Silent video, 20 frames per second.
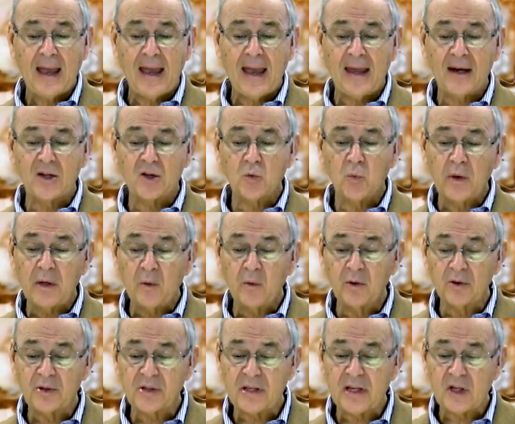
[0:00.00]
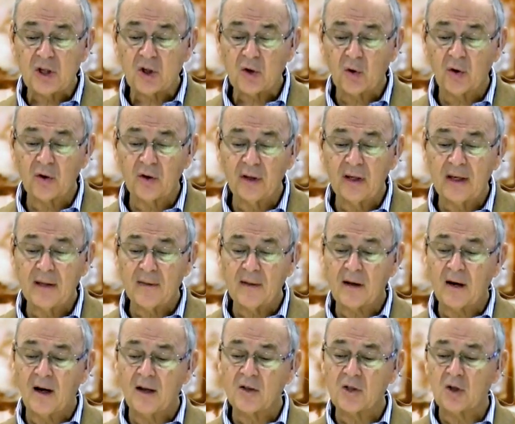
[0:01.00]
And as we will see shortly in
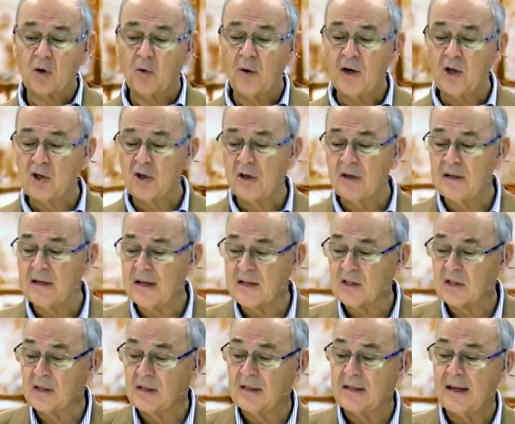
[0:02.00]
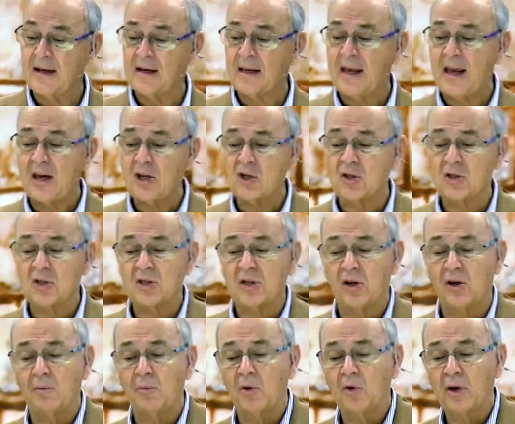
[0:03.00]
the consecration and dedication
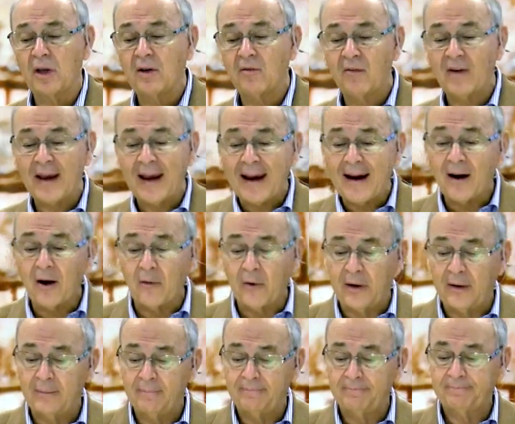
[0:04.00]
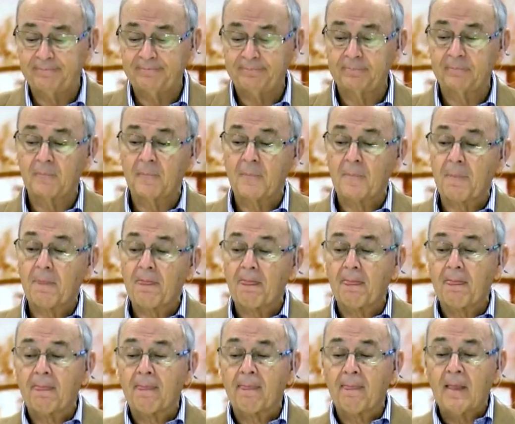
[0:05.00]
ceremony of Aaron,
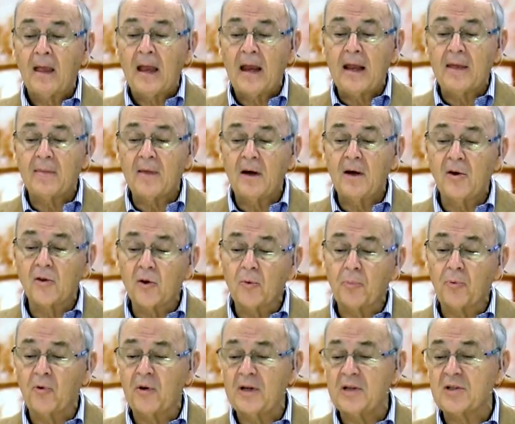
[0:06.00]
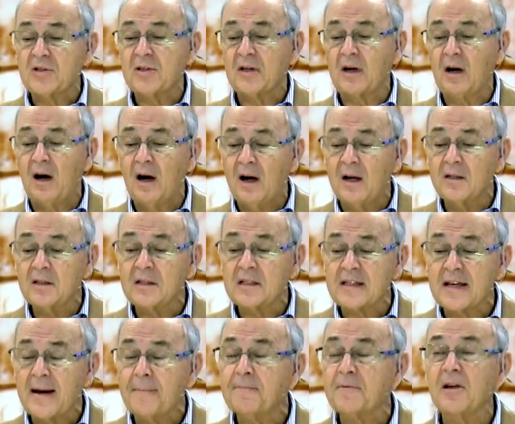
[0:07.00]
and the other priests the
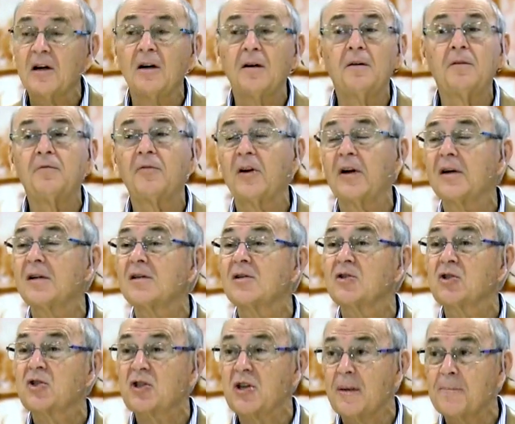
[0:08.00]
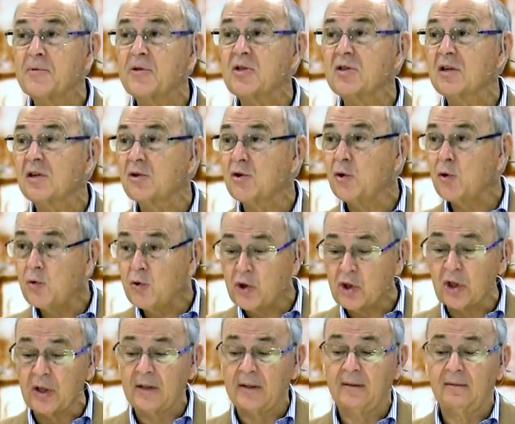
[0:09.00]
concept of
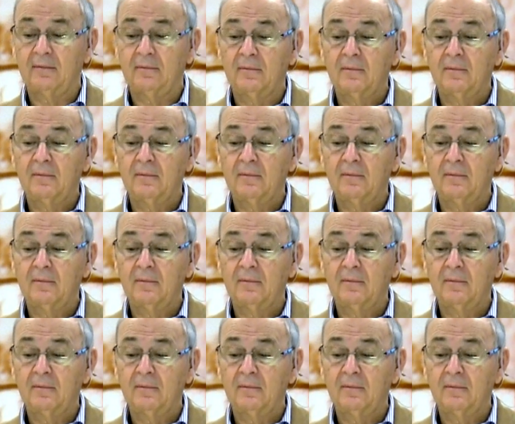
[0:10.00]
substitution